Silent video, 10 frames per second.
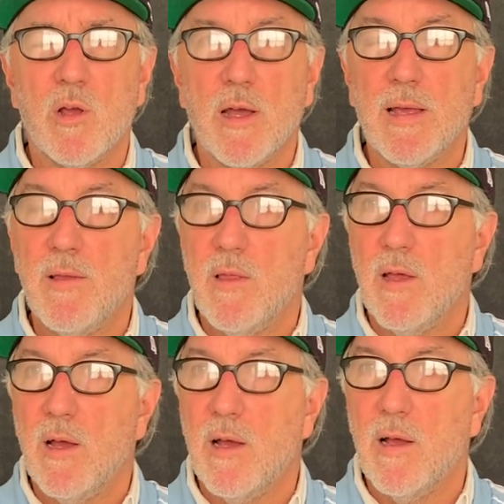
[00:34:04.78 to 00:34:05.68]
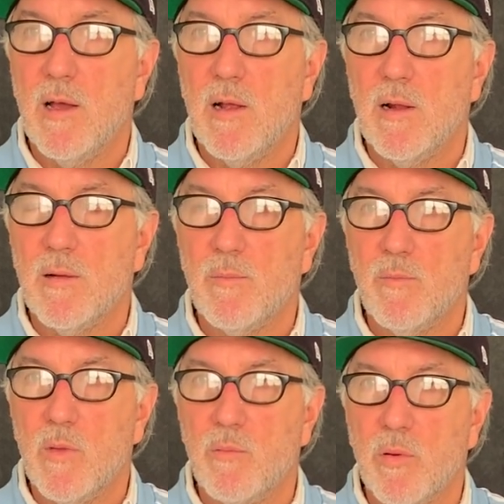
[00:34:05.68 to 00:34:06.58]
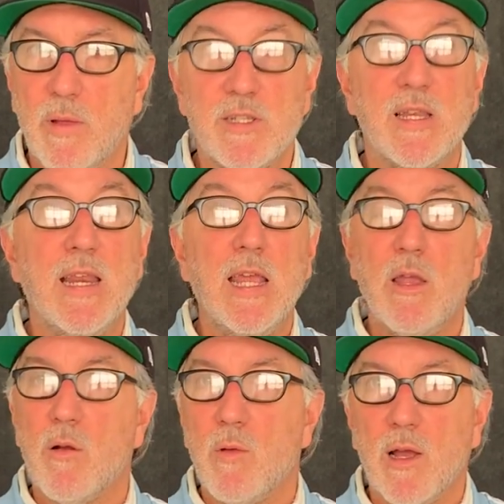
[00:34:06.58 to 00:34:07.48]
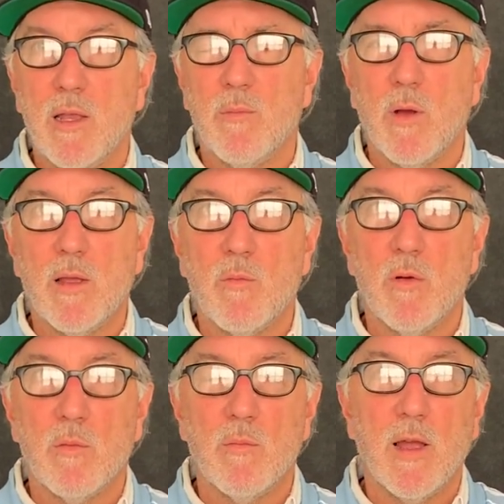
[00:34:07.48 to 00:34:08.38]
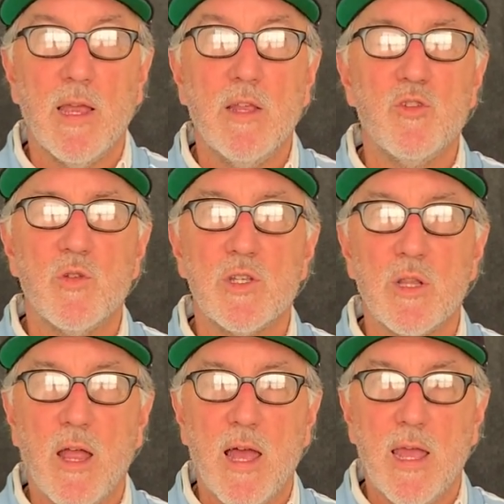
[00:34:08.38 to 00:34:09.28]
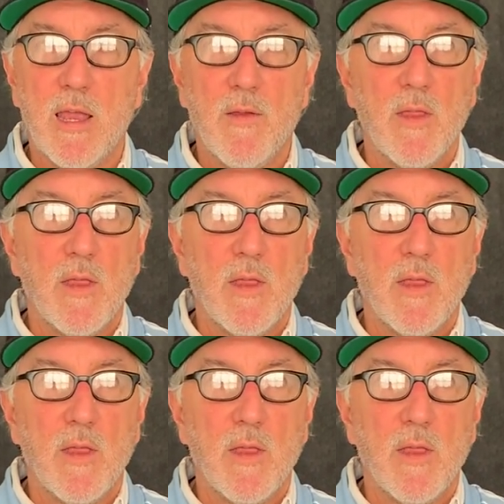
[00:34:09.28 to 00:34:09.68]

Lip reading: of propensity, or where my interests lie